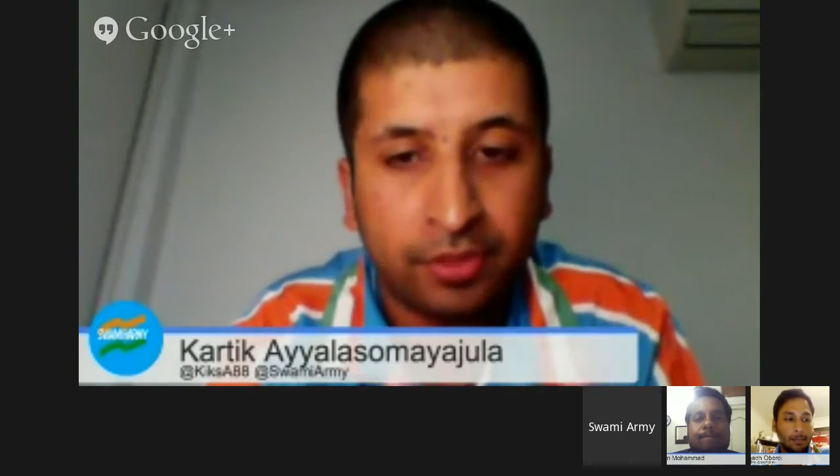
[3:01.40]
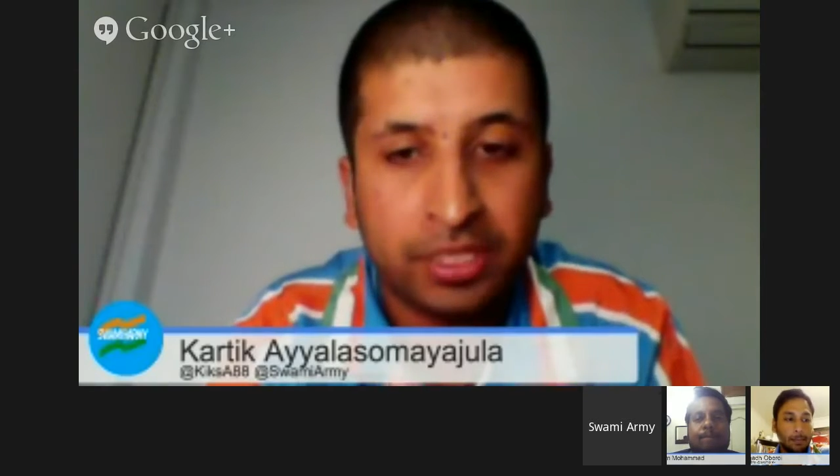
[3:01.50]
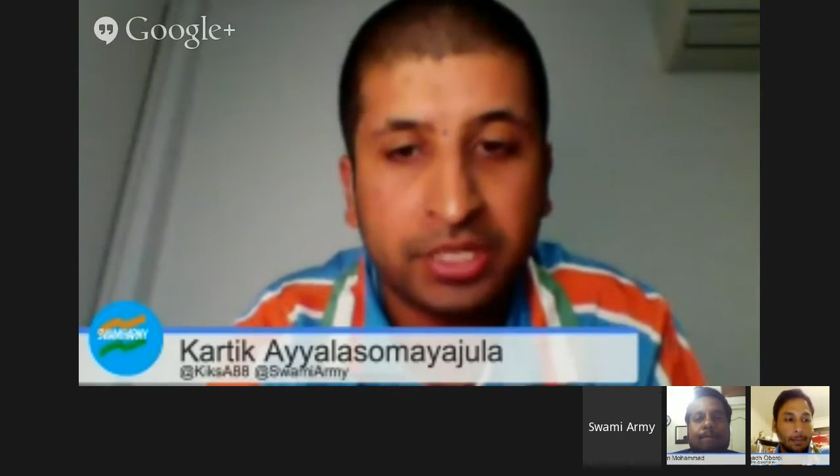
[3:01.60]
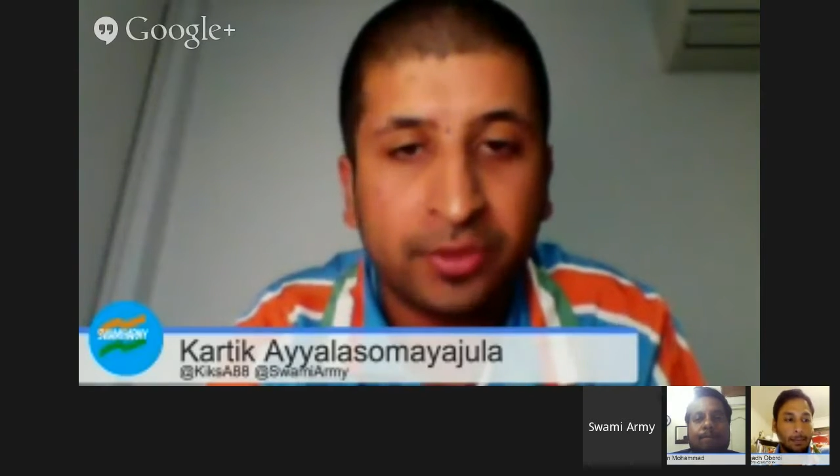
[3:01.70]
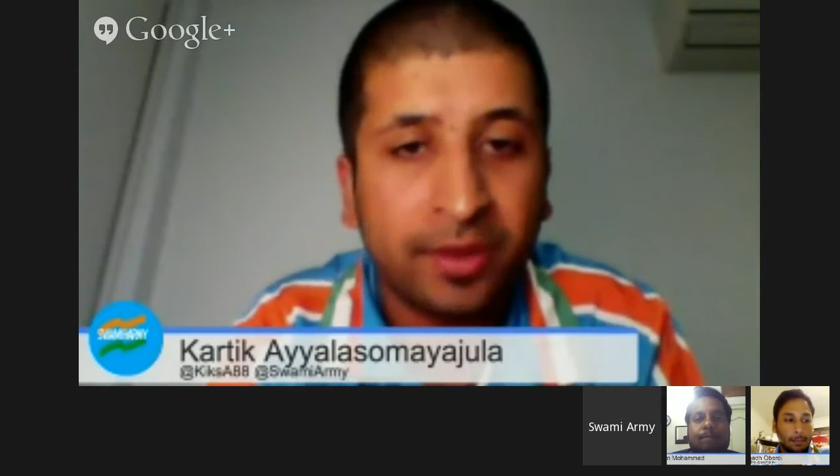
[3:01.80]

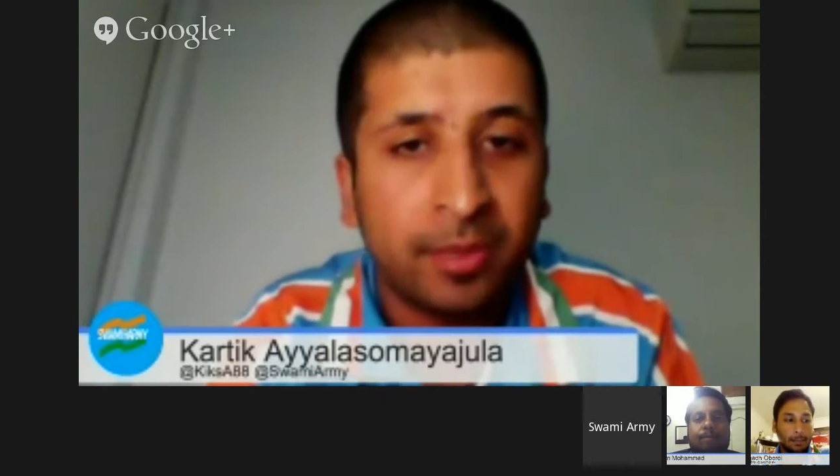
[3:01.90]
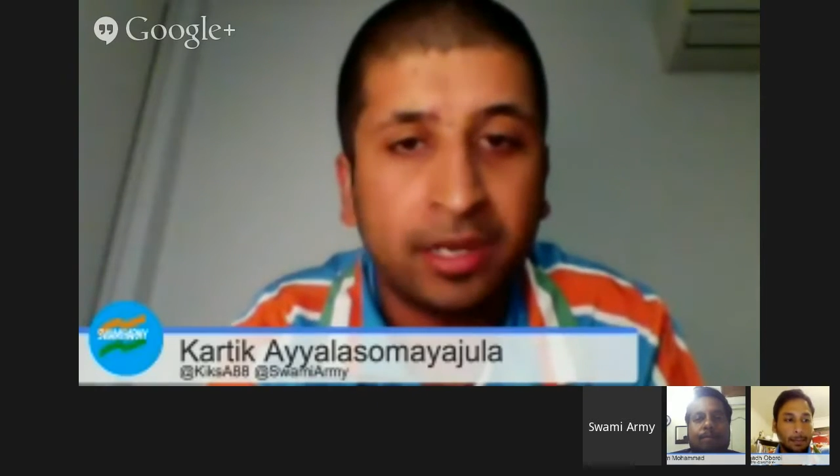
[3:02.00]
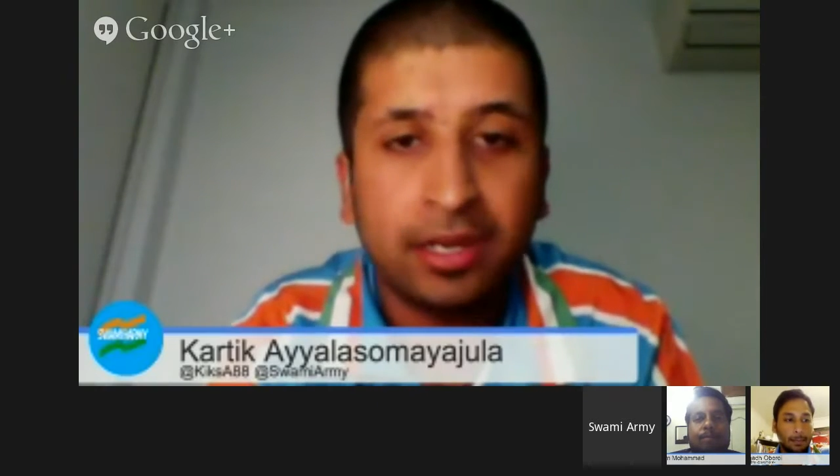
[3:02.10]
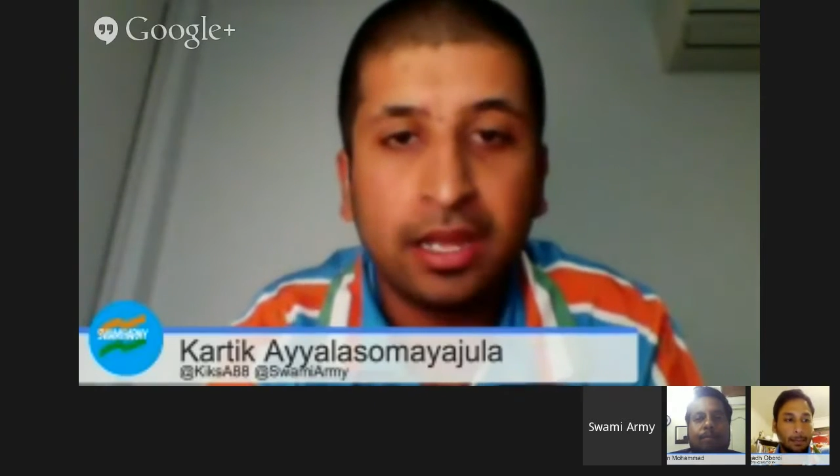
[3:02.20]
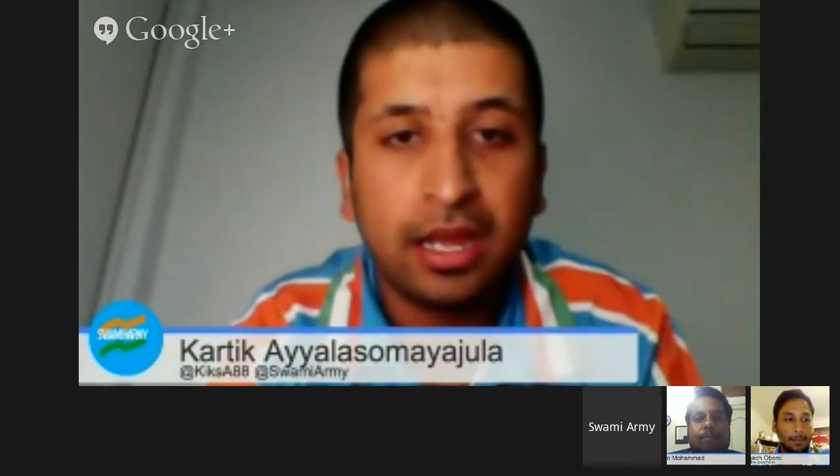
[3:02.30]
the
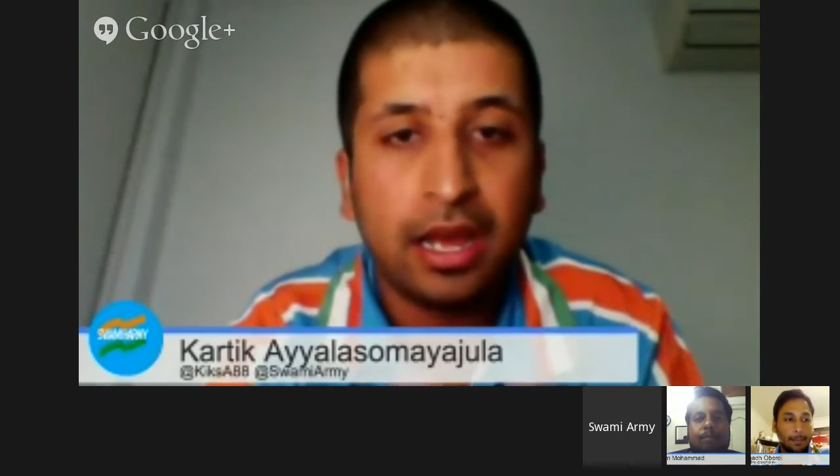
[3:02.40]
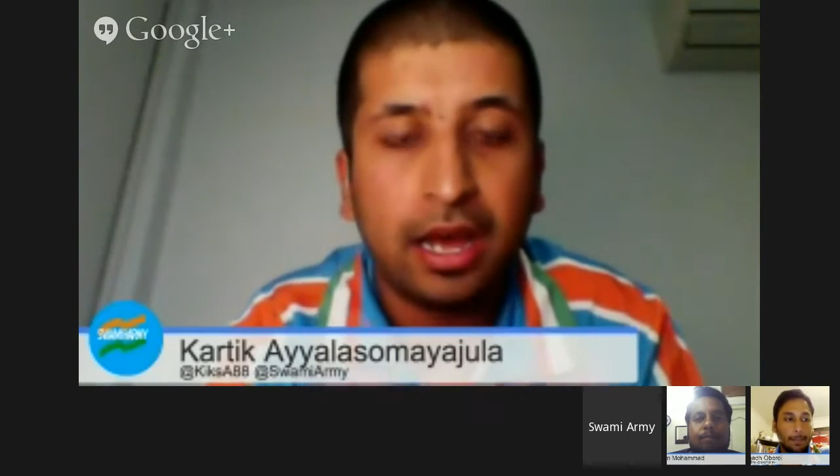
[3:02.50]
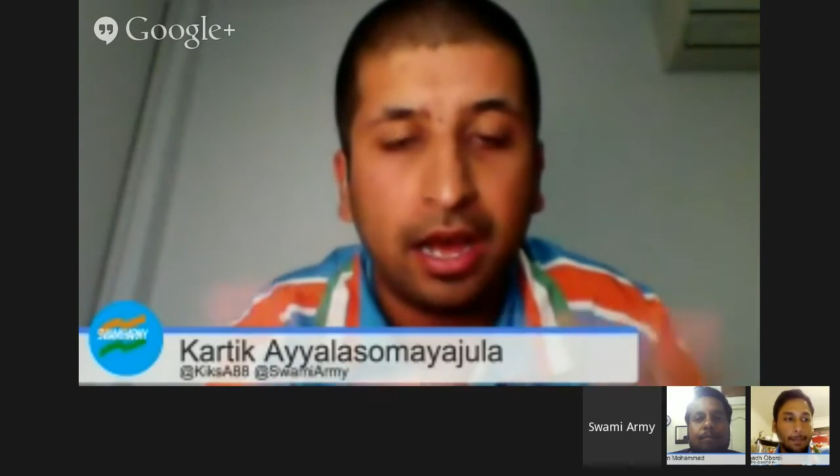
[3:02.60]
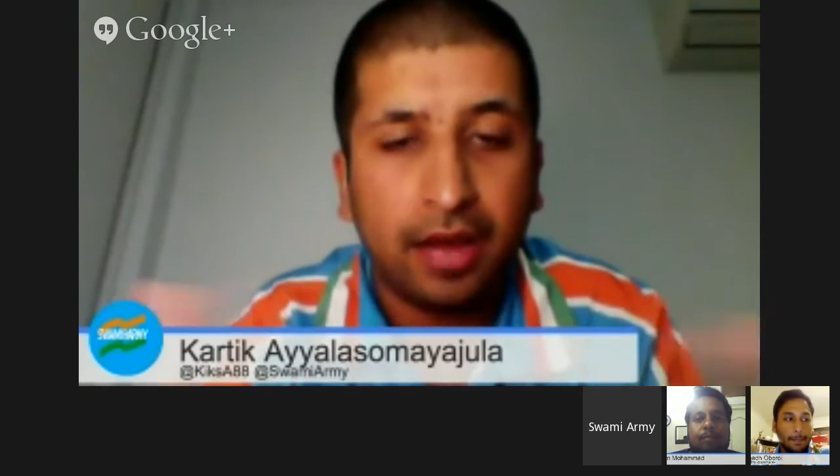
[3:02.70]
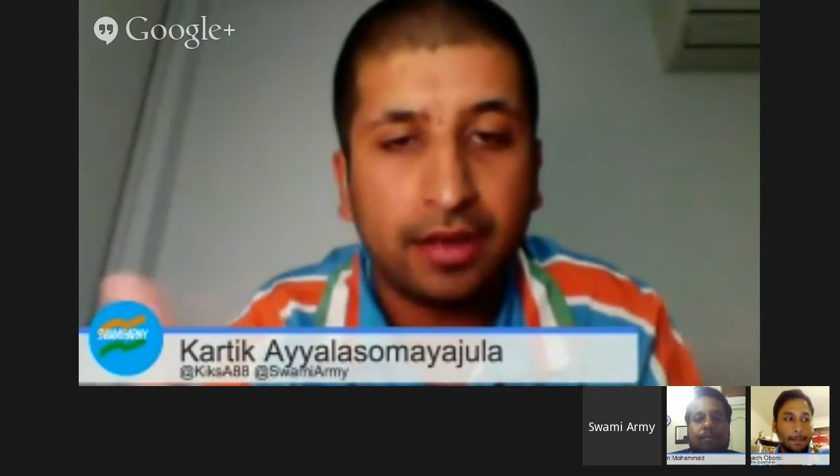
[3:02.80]
tournament,
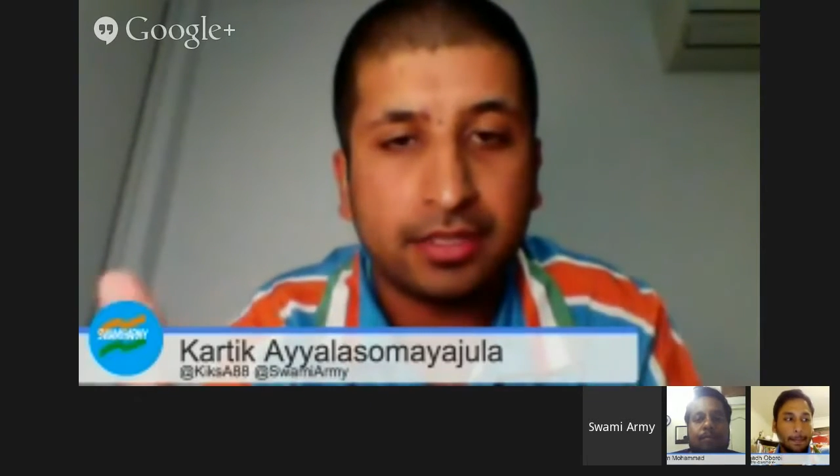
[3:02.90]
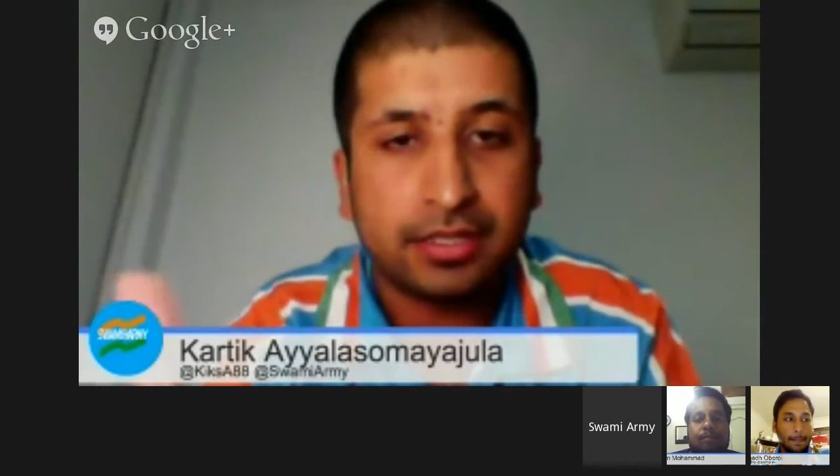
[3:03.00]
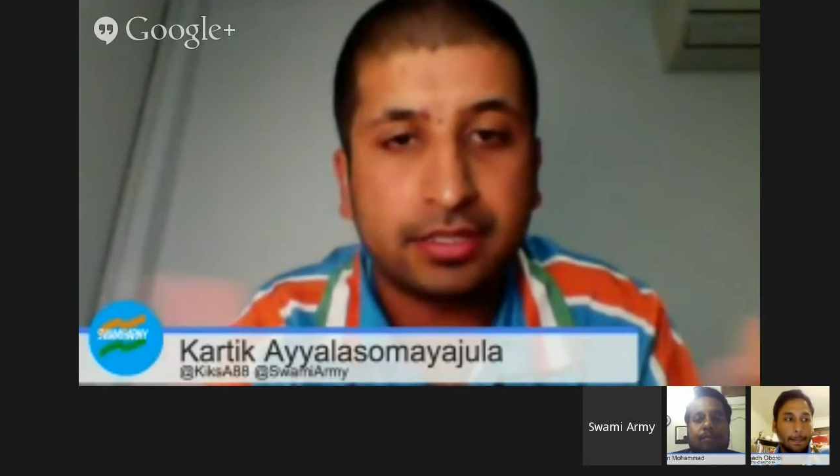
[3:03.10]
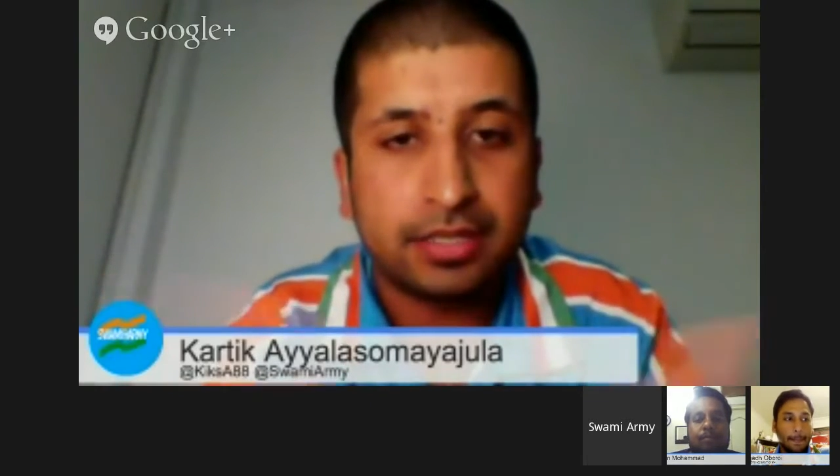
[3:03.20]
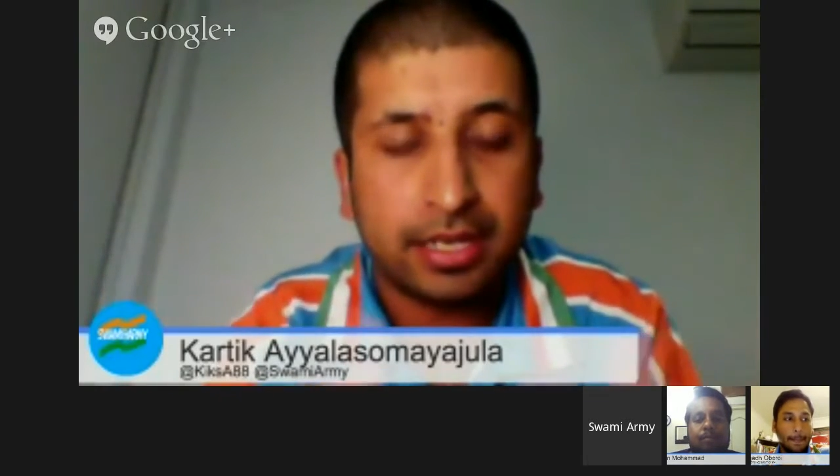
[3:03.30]
is
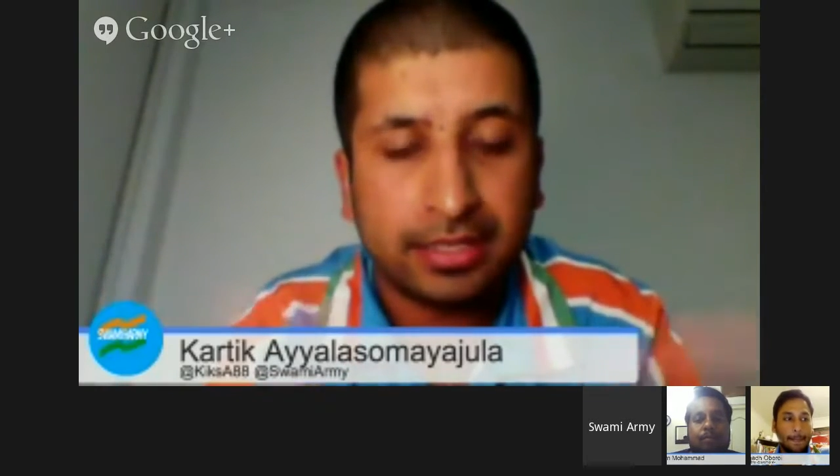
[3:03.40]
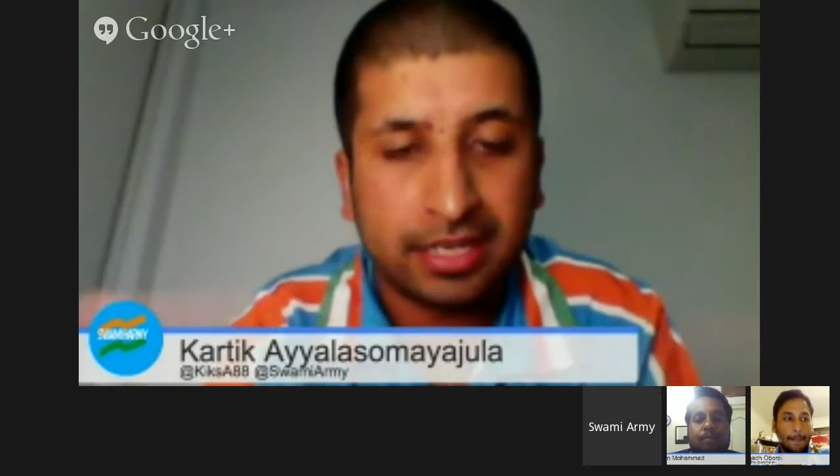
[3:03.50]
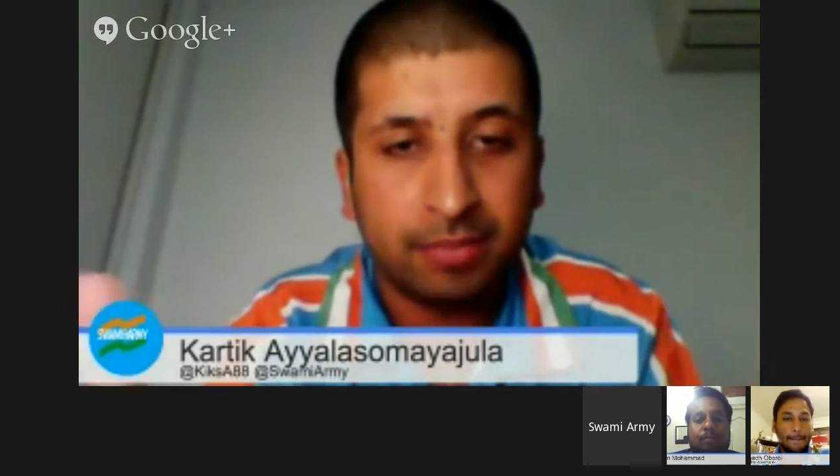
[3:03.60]
it